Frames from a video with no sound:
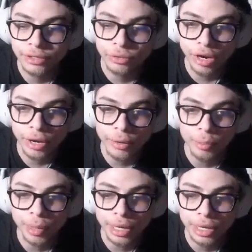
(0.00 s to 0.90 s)
so I come
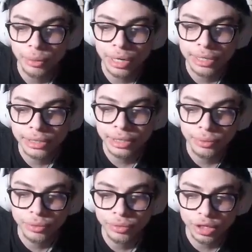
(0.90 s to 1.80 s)
back in when I see
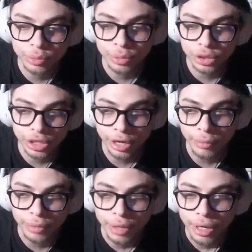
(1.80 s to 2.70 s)
Thresh pushing up.
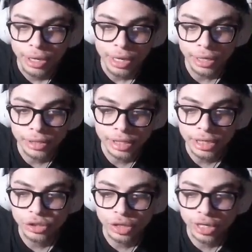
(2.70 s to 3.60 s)
It looks like he's
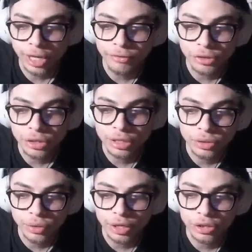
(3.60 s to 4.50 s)
trying to get vision, so
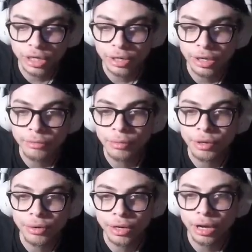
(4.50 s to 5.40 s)
I try to come up
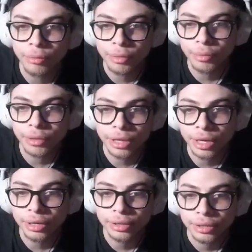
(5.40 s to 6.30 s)
here and help him with that.
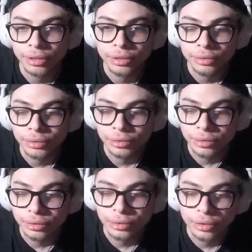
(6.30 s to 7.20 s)

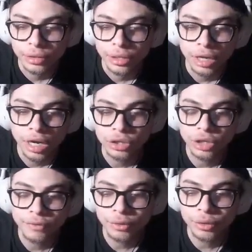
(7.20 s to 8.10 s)
I
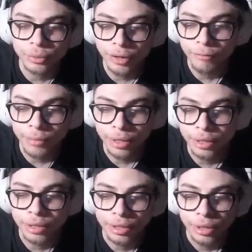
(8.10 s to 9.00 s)
shove out the wave mid.
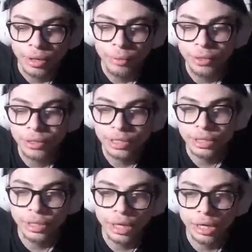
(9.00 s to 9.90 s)
We
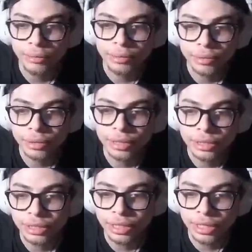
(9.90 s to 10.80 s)
see Lee
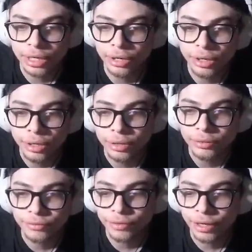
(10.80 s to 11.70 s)
Sin here
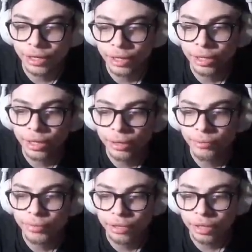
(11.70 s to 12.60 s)
fighting
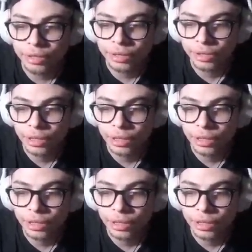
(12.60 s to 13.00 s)
Lux,